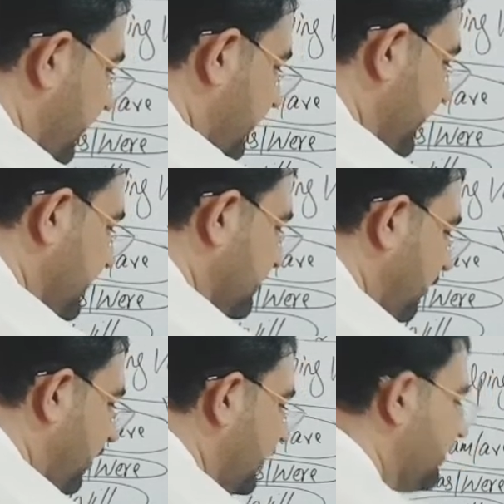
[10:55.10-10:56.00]
that
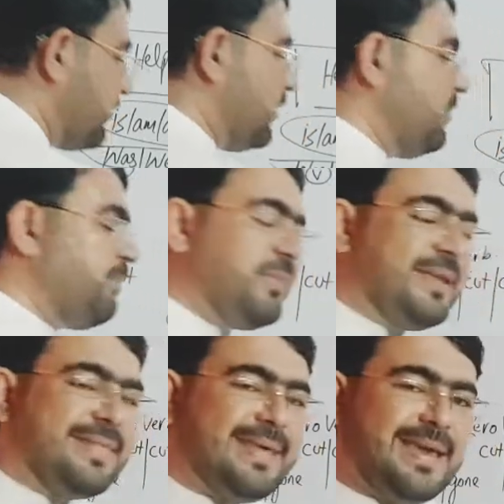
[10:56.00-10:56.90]
modal
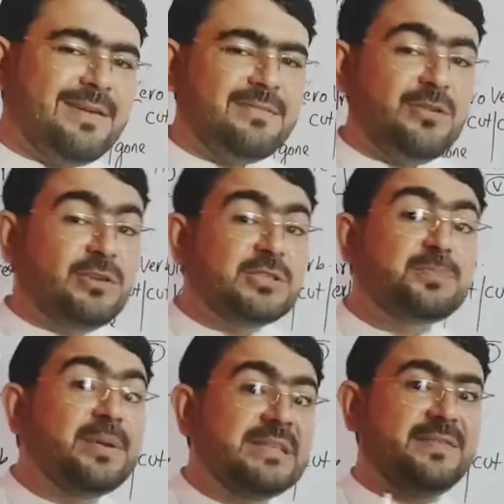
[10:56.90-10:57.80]
verb, they have no
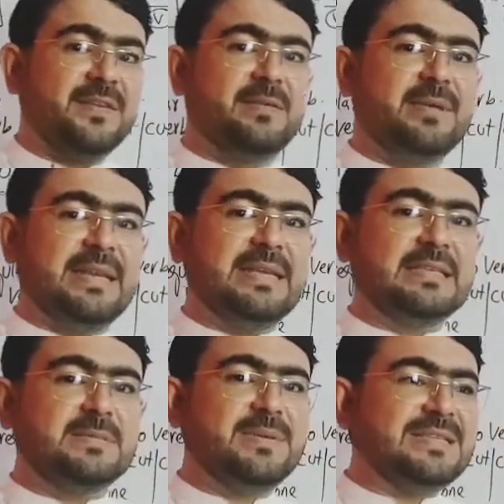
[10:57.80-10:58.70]
specific
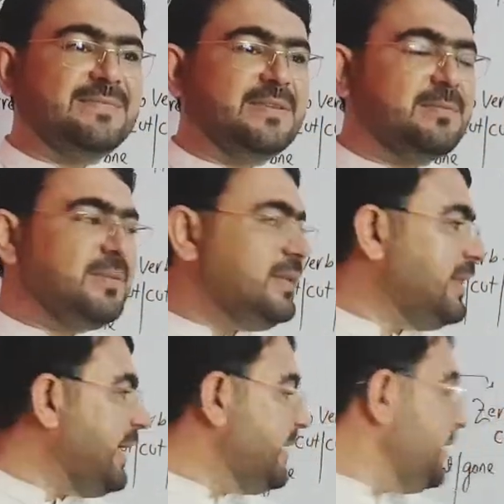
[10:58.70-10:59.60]
meaning. Specific mean
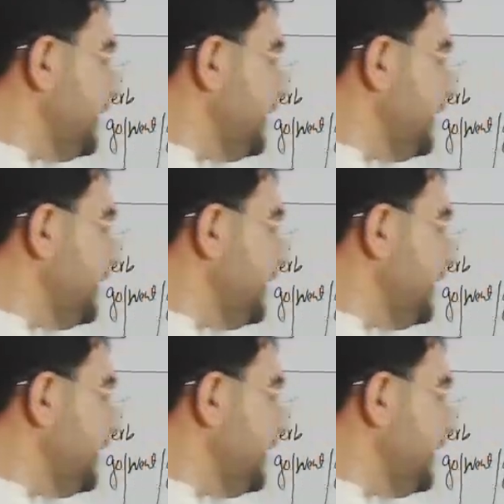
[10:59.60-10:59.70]
like